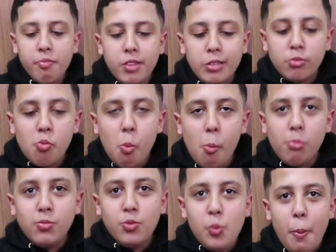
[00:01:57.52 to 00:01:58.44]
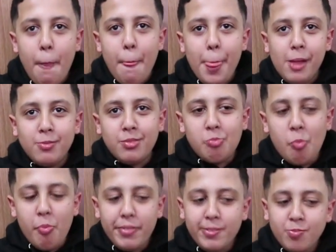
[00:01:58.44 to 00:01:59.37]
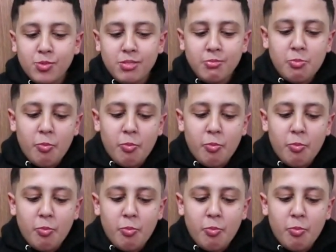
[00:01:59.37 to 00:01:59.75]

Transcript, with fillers: I had to take the chips away from you, but um,